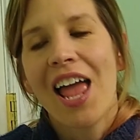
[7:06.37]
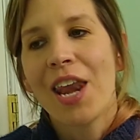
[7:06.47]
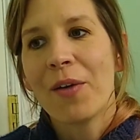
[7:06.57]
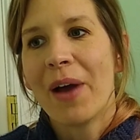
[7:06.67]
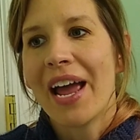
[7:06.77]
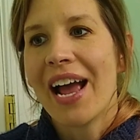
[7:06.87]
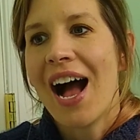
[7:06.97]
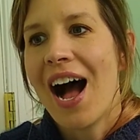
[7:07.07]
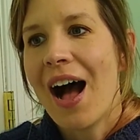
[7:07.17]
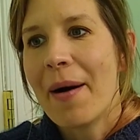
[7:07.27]
Anyway,
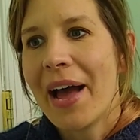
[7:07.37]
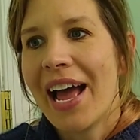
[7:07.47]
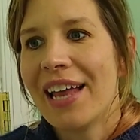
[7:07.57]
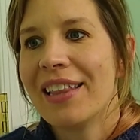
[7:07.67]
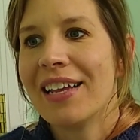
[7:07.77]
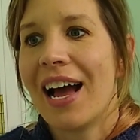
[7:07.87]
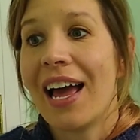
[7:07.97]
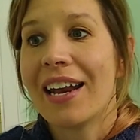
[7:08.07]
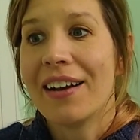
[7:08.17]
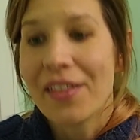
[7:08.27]
uh, I had I
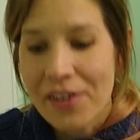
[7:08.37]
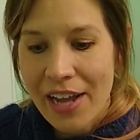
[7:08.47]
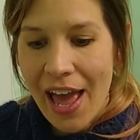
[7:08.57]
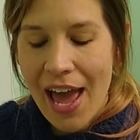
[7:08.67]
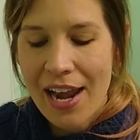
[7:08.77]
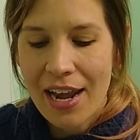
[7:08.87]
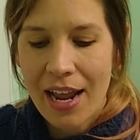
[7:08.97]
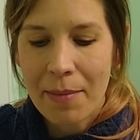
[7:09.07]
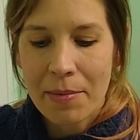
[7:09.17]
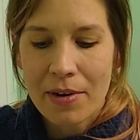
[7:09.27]
had another cat
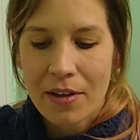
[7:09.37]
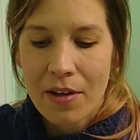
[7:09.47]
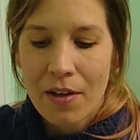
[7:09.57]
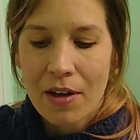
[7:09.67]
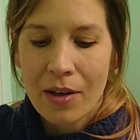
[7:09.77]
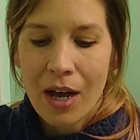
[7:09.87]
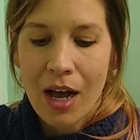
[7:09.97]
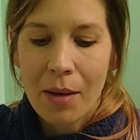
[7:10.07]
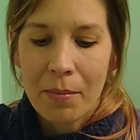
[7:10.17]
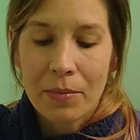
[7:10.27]
named
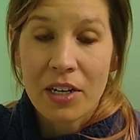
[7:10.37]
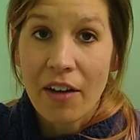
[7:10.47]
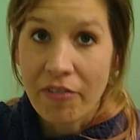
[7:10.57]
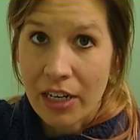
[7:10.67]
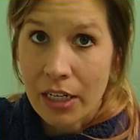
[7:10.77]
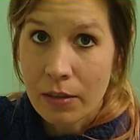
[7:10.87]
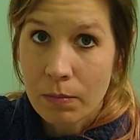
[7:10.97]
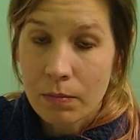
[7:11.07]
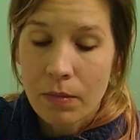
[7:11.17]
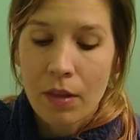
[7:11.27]
um, Duffy,
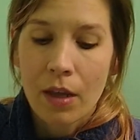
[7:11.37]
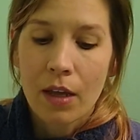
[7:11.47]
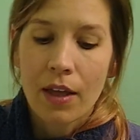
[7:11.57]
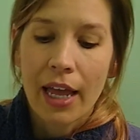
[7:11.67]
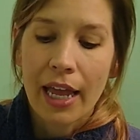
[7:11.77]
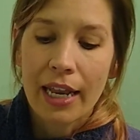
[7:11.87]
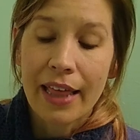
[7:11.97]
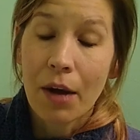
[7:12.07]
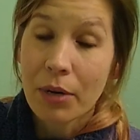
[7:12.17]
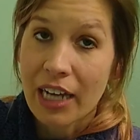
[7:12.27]
and
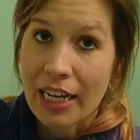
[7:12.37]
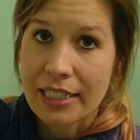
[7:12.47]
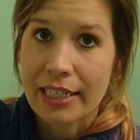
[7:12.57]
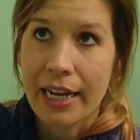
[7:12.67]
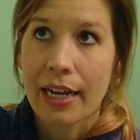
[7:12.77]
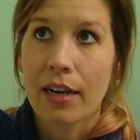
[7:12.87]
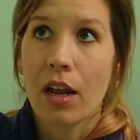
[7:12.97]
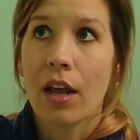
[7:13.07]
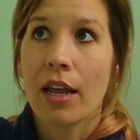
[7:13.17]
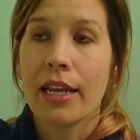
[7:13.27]
that one got sick.
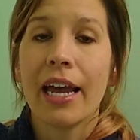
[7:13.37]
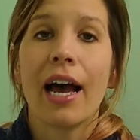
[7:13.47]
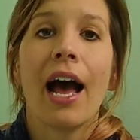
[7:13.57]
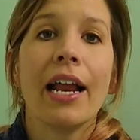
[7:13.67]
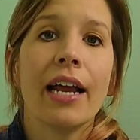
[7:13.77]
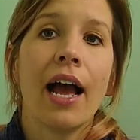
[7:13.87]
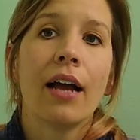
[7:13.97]
Yeah. I.